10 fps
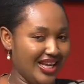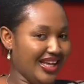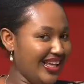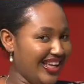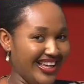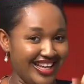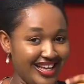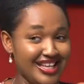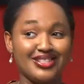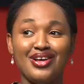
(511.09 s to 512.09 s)

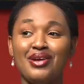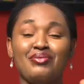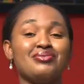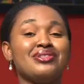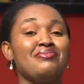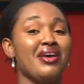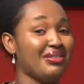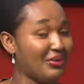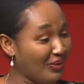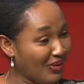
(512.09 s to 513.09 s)
It's not your people's
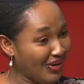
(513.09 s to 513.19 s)
motto.